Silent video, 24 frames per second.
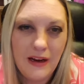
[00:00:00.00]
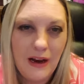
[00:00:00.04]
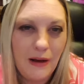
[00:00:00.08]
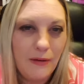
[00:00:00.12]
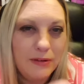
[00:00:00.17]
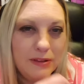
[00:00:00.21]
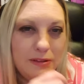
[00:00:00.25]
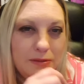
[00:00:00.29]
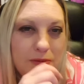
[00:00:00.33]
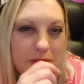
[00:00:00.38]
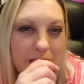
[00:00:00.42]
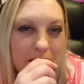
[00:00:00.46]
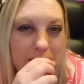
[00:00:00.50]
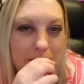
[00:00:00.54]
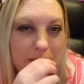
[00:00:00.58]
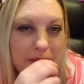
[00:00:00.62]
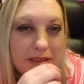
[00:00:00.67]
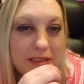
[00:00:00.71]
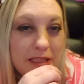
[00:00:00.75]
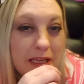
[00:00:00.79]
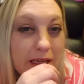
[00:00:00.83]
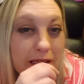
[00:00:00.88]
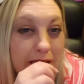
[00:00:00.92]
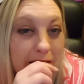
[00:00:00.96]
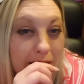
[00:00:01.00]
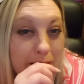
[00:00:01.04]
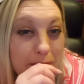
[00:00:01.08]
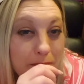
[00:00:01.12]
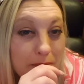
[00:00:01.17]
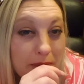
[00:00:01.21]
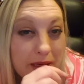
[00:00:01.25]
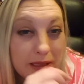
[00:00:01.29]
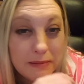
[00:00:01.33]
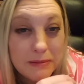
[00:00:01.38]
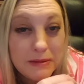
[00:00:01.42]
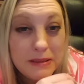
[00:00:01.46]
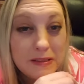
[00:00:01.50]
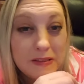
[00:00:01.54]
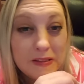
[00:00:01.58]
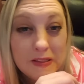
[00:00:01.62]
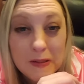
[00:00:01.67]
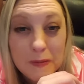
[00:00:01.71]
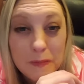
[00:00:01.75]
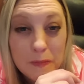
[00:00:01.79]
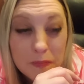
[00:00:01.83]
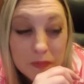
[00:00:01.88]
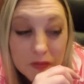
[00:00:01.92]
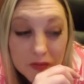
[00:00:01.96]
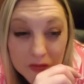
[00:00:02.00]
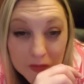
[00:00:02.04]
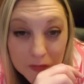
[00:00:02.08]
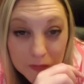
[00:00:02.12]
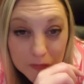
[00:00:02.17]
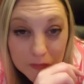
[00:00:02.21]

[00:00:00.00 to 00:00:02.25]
I was going to be taking baby sips,